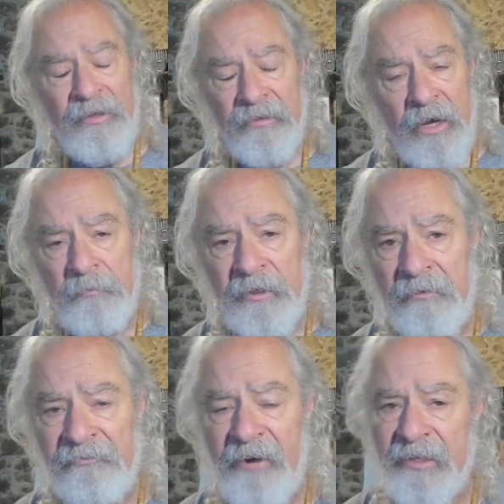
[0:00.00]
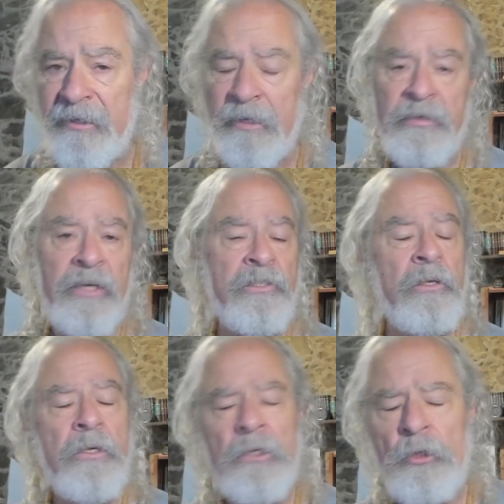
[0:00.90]
intermittent fasting, just
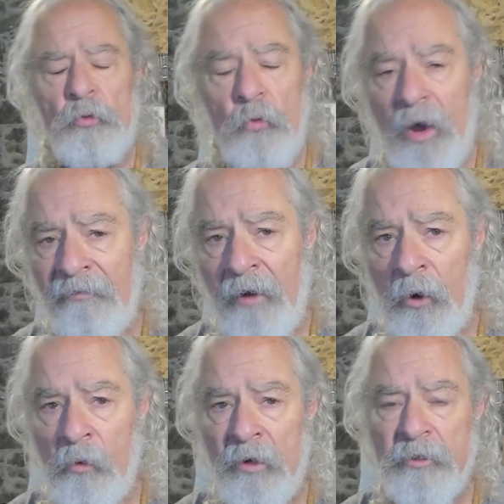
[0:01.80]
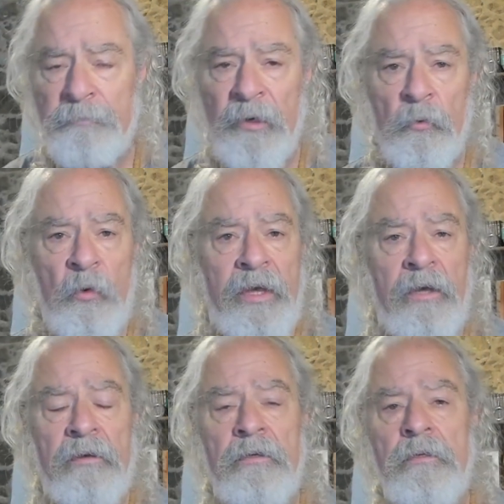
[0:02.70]
12 hours per week
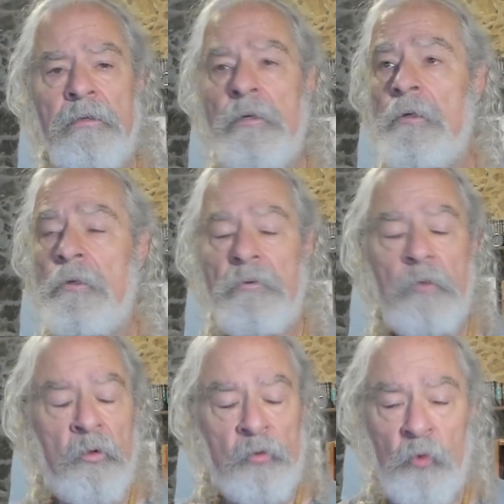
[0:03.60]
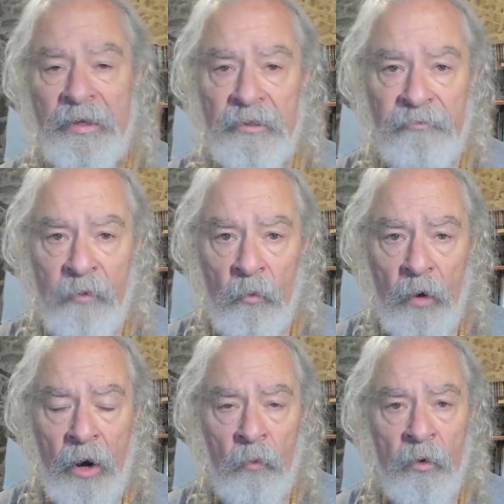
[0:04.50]
or 24
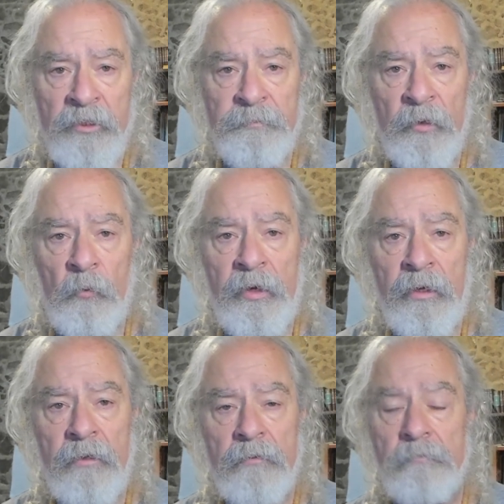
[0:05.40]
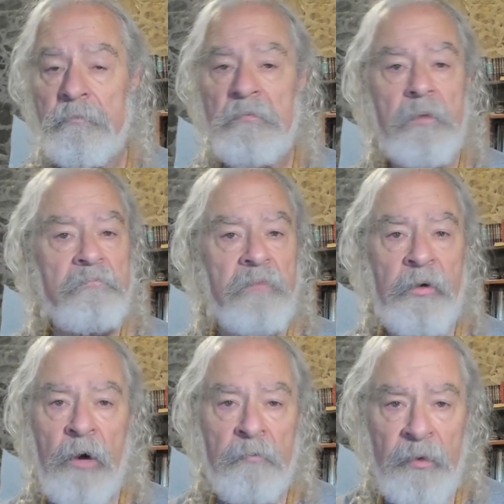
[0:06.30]
hours per week. There
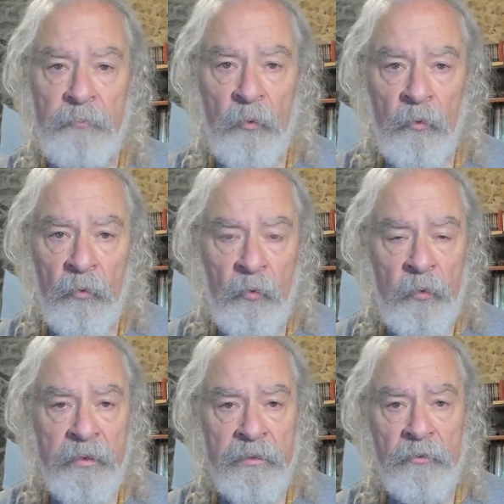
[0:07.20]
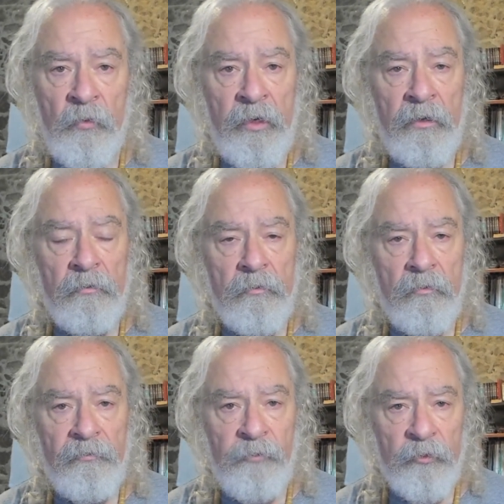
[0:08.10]
are people who is doing
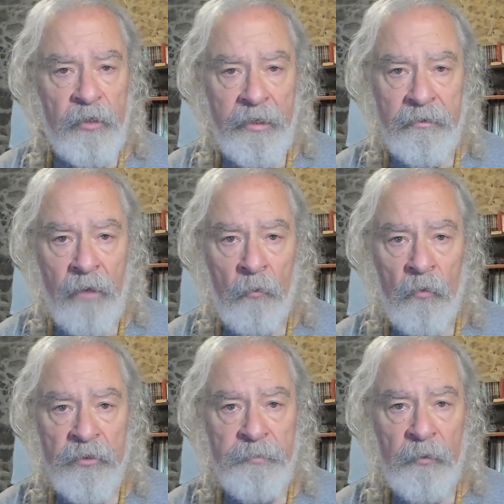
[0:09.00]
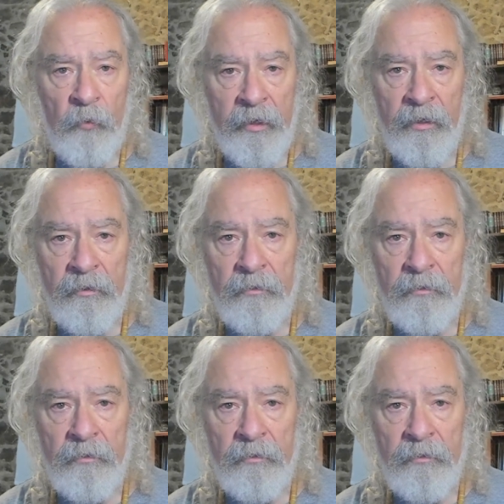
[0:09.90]
48 hours per week,